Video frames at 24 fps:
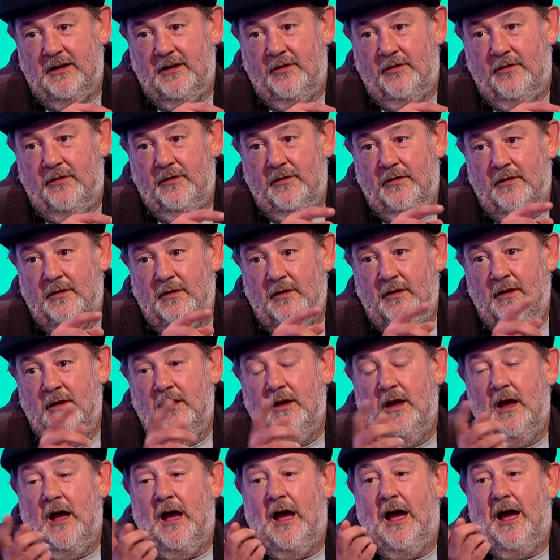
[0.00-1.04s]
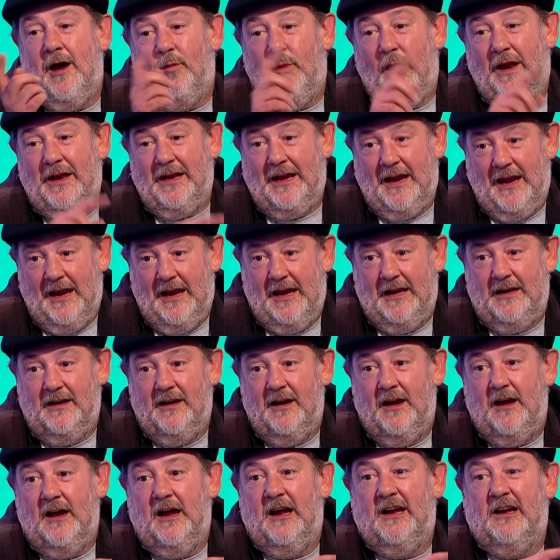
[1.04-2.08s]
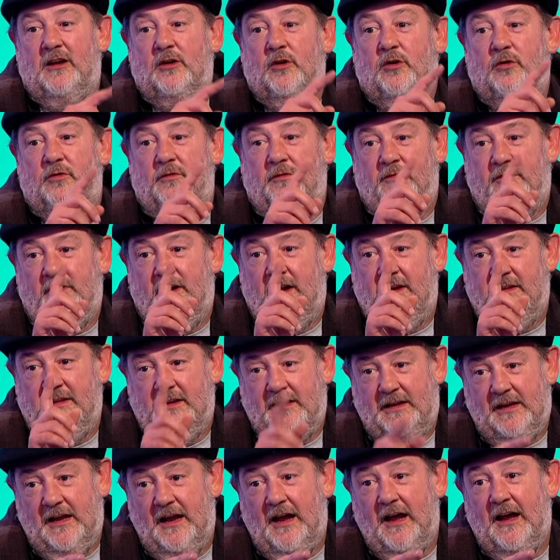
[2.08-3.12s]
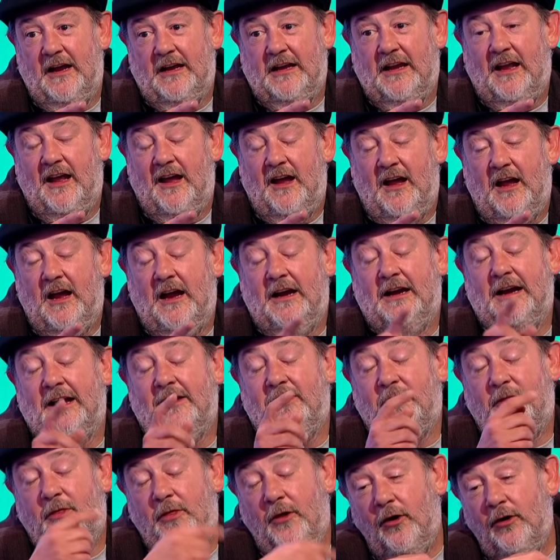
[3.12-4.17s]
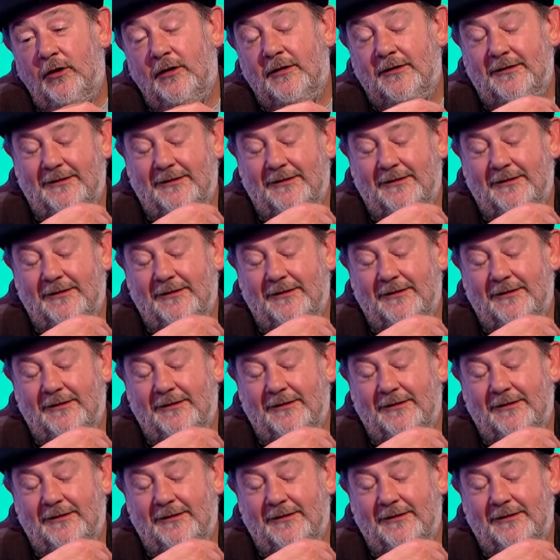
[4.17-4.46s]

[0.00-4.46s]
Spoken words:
on. I went in, and I couldn't find the guy, and I thought,